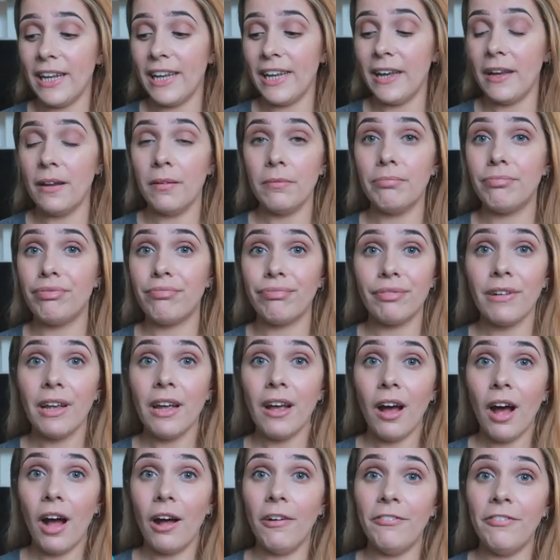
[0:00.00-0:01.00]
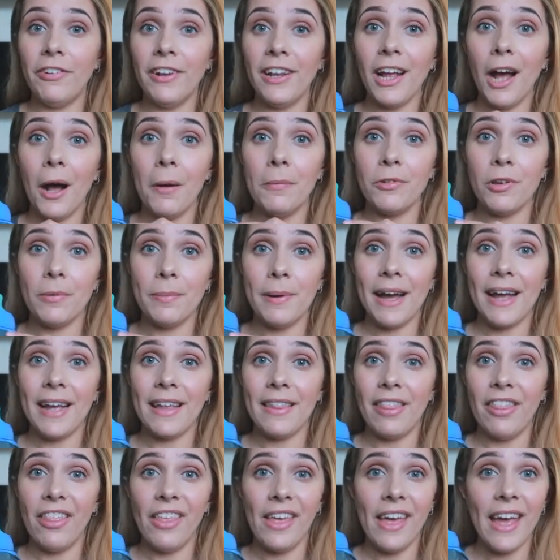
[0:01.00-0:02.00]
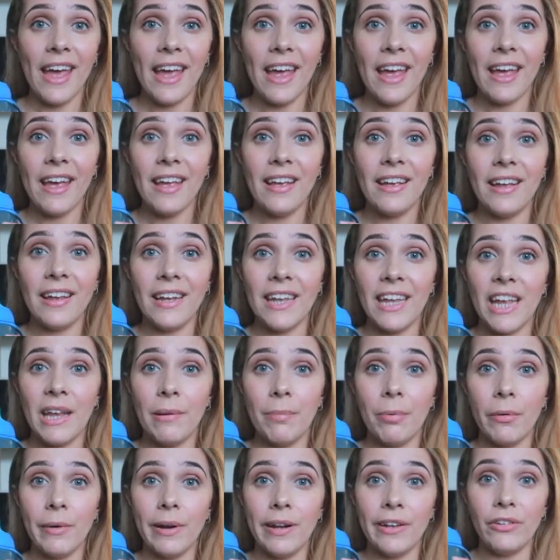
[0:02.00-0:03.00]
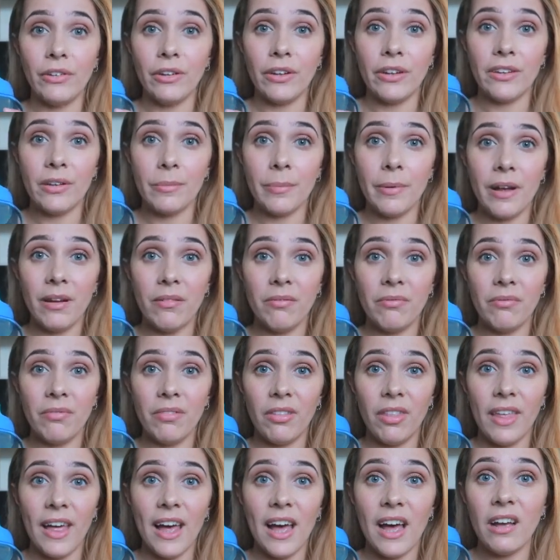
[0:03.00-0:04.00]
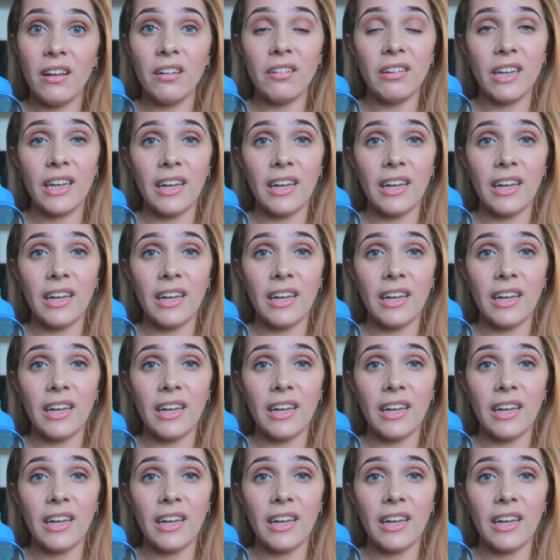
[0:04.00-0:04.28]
I fill it up to about there and he probably drinks about that.